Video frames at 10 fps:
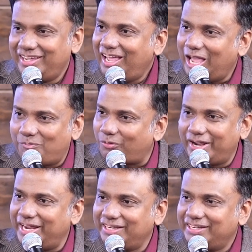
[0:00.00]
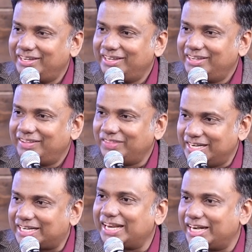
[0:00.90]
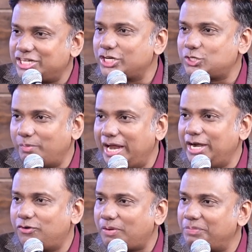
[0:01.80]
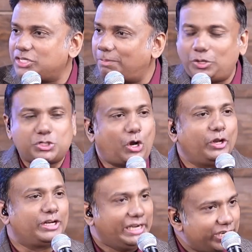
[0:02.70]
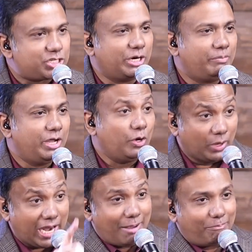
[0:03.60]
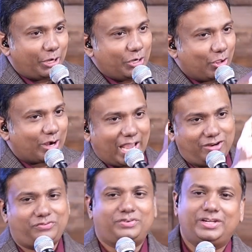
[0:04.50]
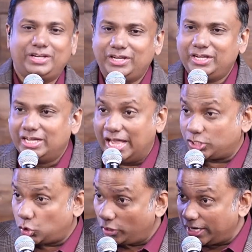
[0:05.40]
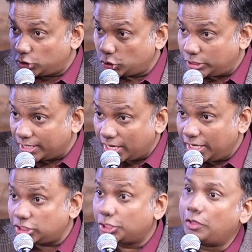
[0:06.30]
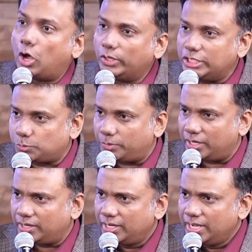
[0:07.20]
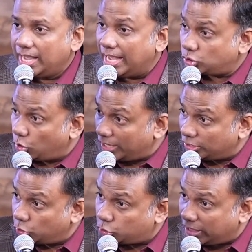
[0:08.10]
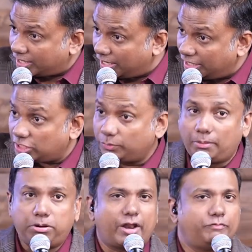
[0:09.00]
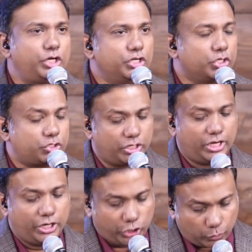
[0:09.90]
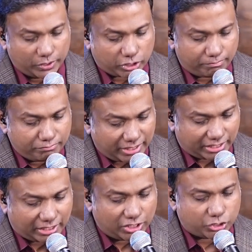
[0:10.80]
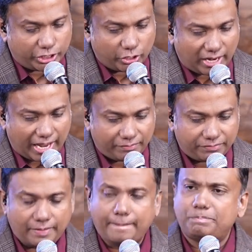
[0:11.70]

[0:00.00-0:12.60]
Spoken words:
I'm praying the declarations made from this apostolic leadership will happen in your life. As long as you stay connected to the Holy Spirit, as long as you stay connected with the blood of Jesus, you will see miracles in your life.